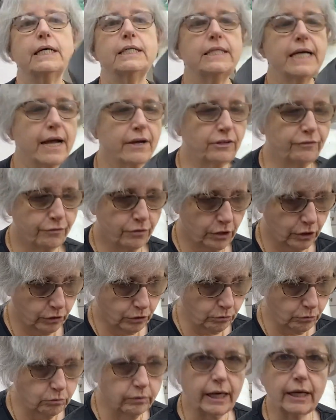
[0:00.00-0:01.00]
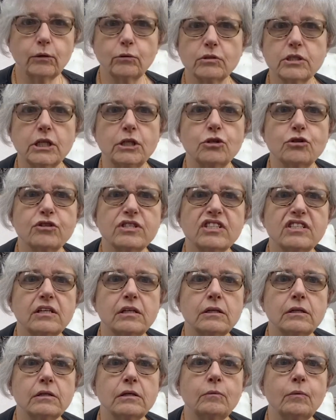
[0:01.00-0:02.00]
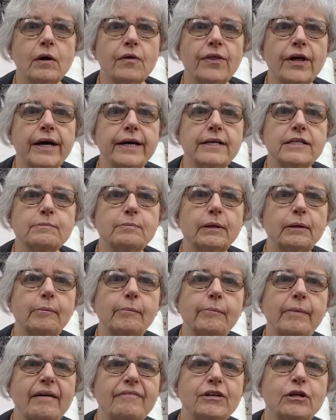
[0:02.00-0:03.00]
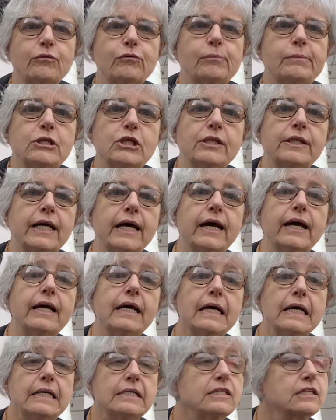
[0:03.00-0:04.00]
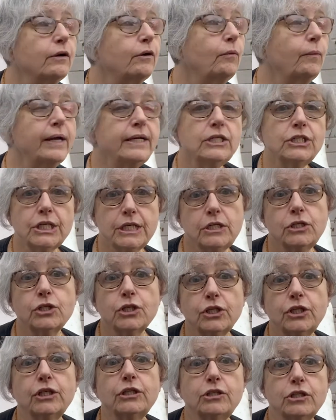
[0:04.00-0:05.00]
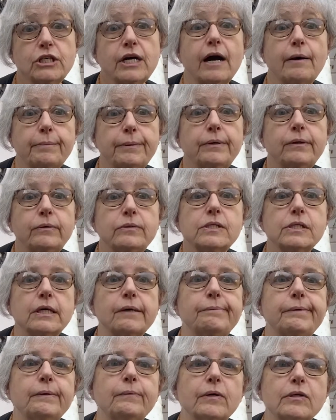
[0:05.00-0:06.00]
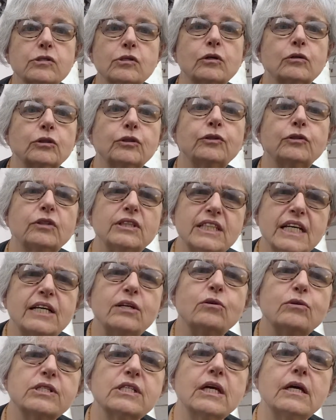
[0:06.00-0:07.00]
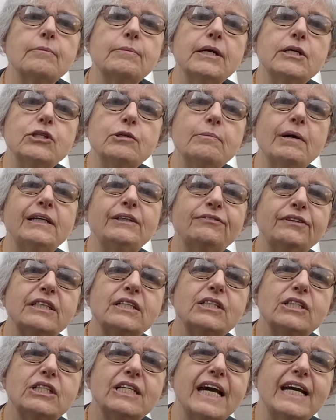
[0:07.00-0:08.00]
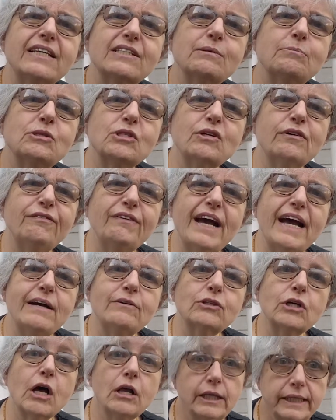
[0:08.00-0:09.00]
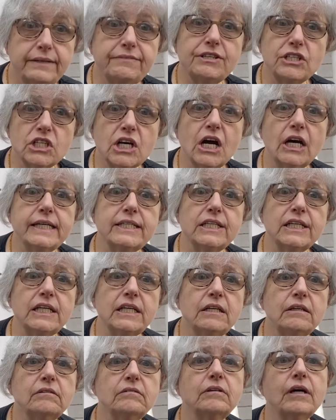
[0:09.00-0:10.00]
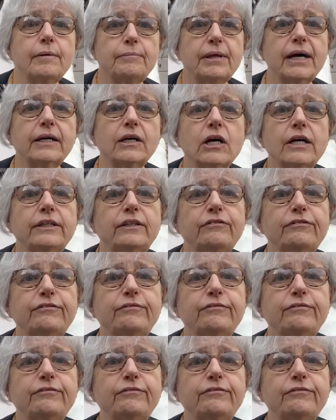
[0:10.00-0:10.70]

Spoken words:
down of her, and I thought, well, that looks interesting. I don't know what that is, but I'm having a rummage in there. So I went into the chap whose skip it was, knocked on the door. "Is that your skip? Yeah, do you mind if I take some stuff out? I'll leave it tidy. I'm that kind of